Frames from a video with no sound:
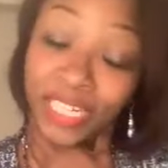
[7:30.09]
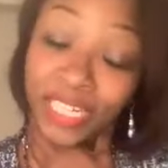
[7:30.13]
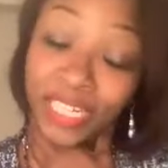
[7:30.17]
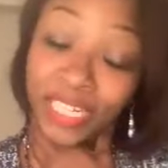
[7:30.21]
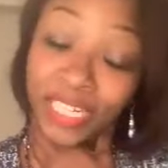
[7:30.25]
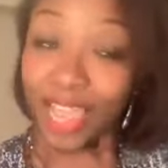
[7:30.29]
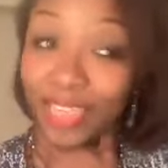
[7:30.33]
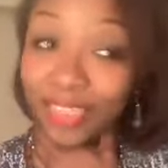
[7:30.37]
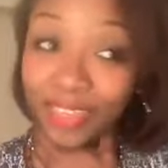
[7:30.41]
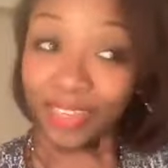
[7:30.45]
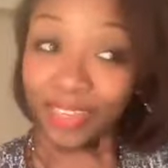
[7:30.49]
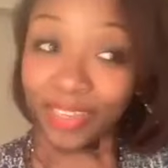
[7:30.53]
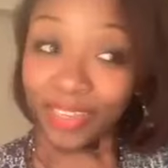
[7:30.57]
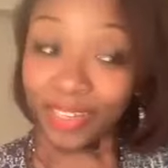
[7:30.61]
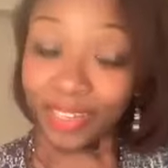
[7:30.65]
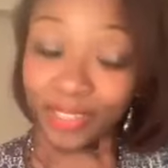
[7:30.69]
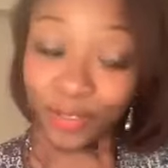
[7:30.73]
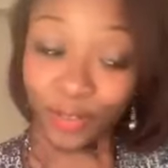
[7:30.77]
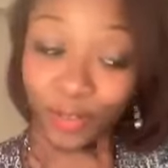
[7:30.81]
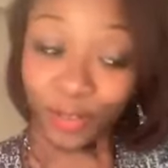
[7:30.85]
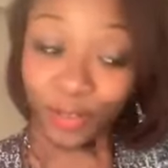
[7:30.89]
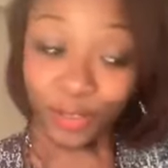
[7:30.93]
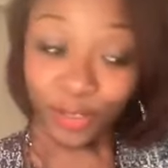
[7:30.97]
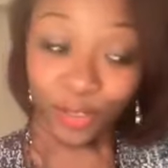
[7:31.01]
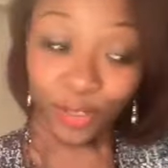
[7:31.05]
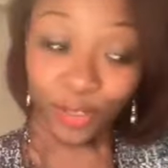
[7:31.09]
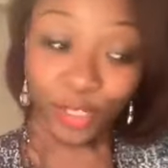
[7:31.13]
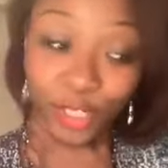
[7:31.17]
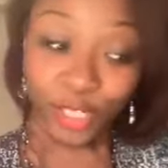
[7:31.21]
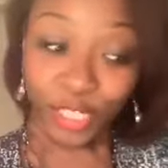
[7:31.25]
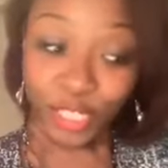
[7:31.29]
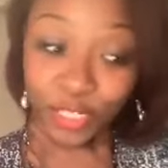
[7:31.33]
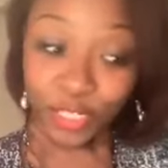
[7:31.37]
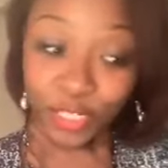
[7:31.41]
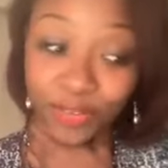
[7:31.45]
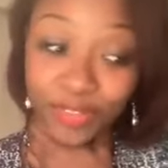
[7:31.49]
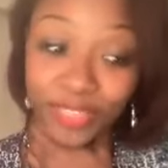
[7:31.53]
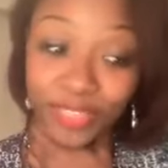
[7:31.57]
And I think it's also
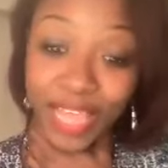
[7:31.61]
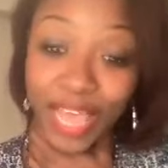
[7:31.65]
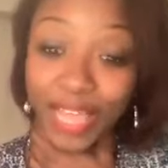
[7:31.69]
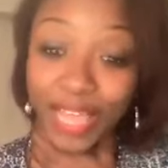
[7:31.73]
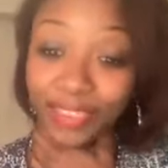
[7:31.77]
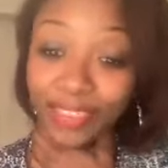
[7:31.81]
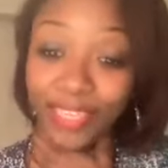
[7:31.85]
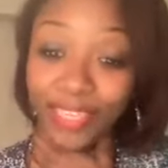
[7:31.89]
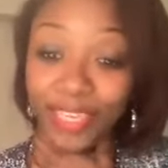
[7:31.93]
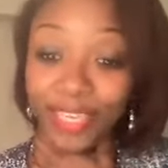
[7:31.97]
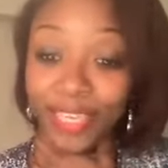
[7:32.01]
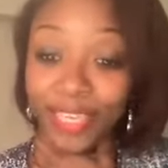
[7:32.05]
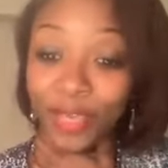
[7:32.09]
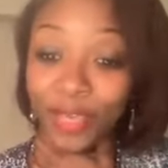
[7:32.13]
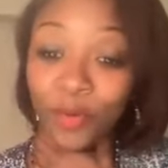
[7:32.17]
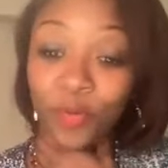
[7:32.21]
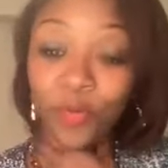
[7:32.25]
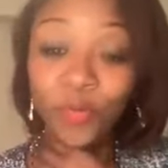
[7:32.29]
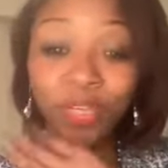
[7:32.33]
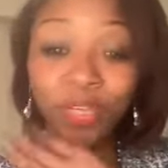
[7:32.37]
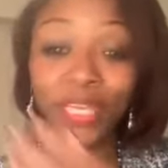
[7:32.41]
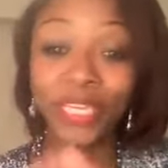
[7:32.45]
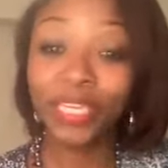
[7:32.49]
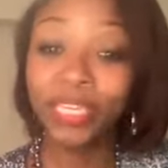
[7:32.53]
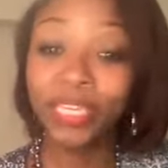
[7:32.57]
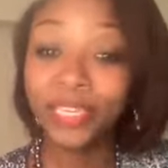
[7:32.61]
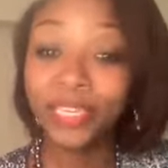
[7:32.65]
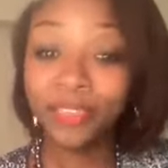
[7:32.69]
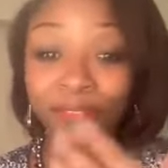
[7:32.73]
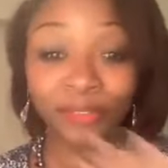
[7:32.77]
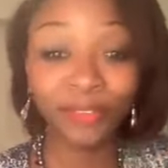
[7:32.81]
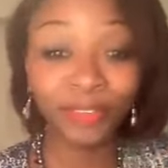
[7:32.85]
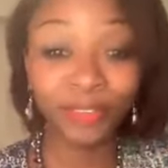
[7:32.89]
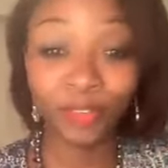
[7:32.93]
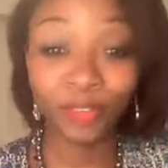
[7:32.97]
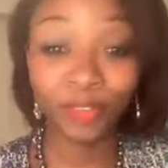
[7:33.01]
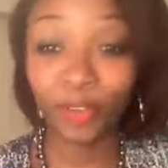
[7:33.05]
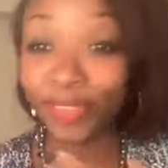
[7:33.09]
show that we
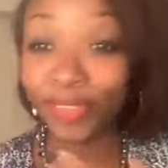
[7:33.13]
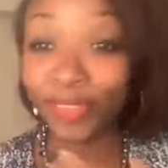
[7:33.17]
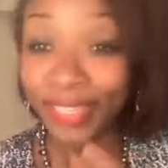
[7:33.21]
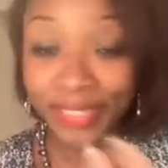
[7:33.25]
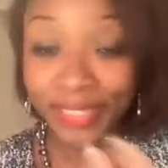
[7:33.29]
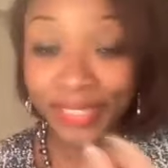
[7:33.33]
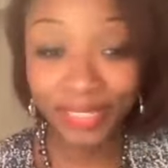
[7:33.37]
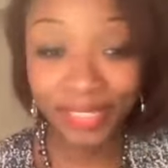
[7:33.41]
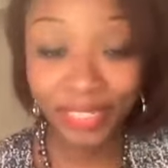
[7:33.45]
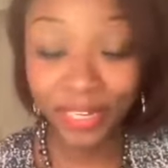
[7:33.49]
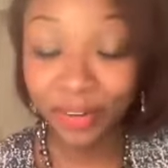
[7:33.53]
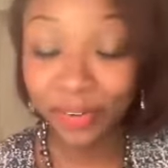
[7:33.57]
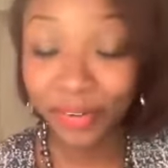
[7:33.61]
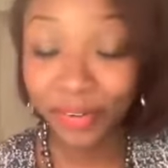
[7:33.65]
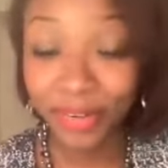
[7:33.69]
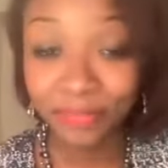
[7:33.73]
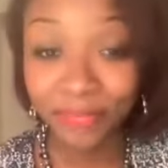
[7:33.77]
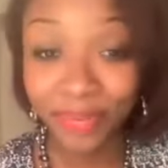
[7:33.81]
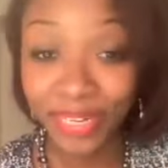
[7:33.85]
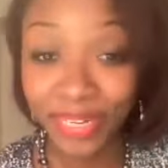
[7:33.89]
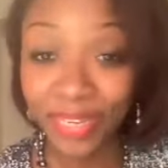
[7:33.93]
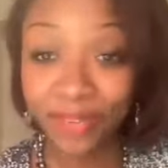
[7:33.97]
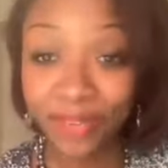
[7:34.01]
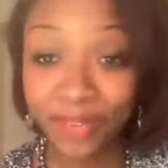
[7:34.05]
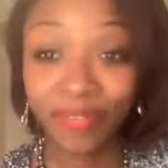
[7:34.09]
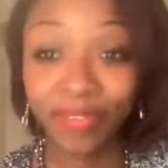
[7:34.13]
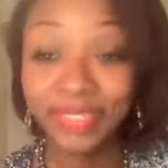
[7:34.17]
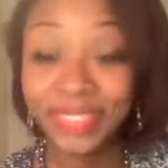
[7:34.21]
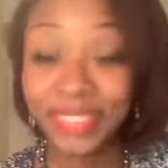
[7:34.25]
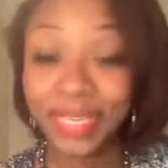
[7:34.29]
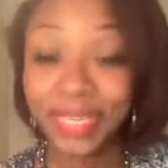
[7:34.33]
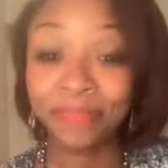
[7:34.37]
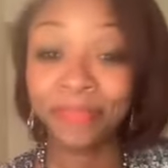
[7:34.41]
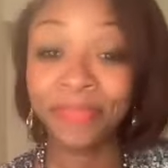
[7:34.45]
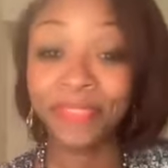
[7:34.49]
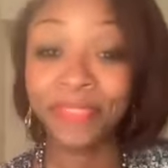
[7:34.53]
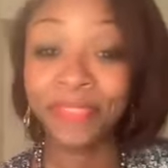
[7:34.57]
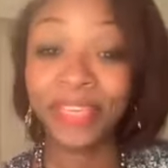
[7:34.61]
don't necessarily believe the
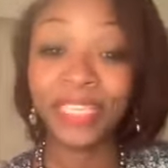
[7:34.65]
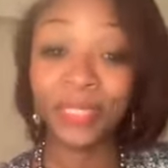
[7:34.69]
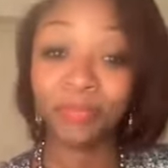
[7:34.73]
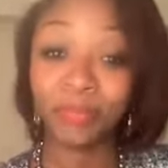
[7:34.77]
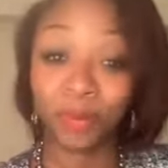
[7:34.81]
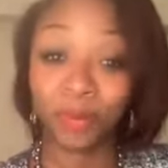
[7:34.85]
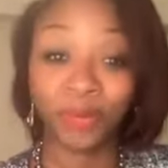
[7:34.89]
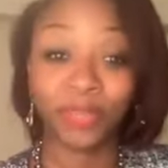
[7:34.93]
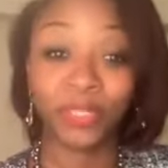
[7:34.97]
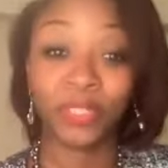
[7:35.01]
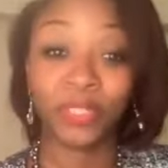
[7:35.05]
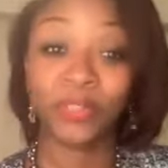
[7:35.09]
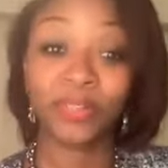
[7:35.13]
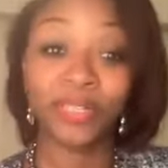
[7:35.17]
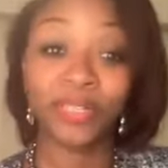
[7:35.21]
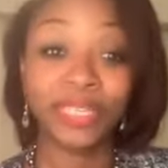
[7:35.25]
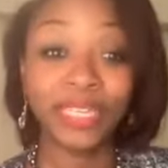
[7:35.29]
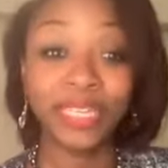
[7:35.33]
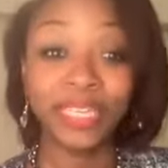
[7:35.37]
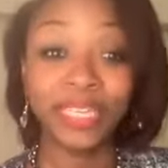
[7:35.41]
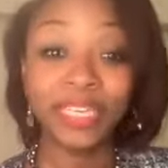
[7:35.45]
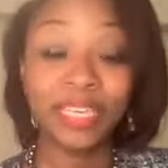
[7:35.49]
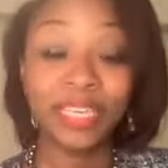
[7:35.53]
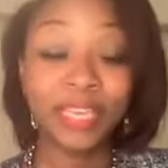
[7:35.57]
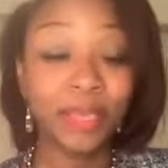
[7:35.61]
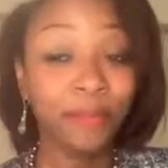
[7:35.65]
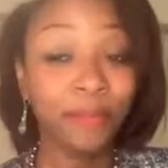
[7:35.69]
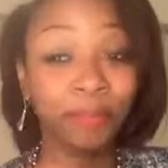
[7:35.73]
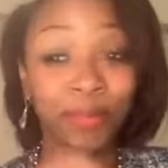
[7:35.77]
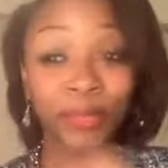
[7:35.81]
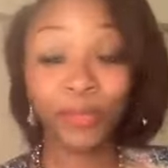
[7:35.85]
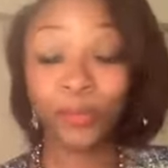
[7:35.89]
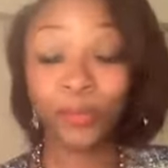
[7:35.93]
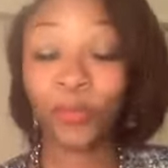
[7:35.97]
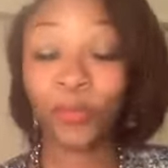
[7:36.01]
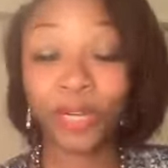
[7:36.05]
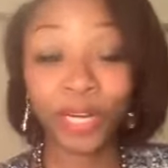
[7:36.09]
same thing spiritually, but right.